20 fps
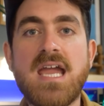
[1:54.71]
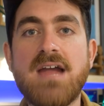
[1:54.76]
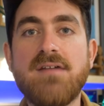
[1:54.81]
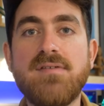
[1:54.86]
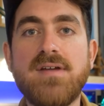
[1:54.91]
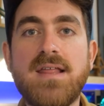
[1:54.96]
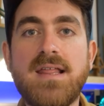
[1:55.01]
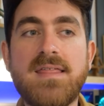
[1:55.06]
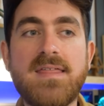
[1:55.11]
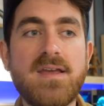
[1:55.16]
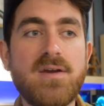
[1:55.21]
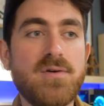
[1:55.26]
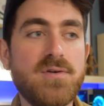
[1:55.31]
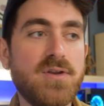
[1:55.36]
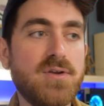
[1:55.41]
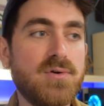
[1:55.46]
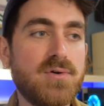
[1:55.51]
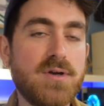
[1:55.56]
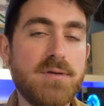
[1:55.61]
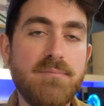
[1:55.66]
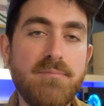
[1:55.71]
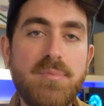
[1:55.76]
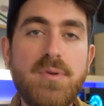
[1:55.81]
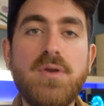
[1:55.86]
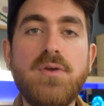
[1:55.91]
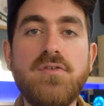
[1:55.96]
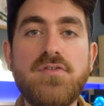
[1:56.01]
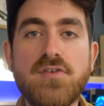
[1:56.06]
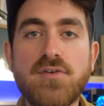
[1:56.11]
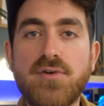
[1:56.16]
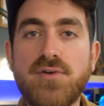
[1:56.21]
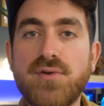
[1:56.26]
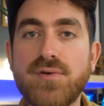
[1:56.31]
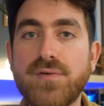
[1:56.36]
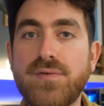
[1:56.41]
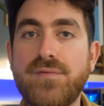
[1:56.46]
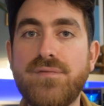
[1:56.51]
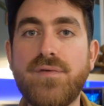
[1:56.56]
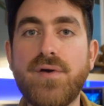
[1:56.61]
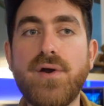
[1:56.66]
everything on your computer, on your
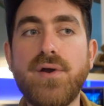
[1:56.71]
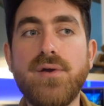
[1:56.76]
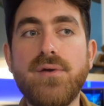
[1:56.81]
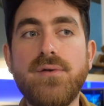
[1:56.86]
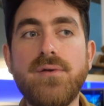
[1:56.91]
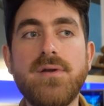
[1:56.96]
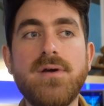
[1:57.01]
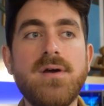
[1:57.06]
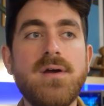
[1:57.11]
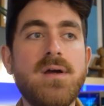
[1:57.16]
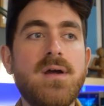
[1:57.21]
phone,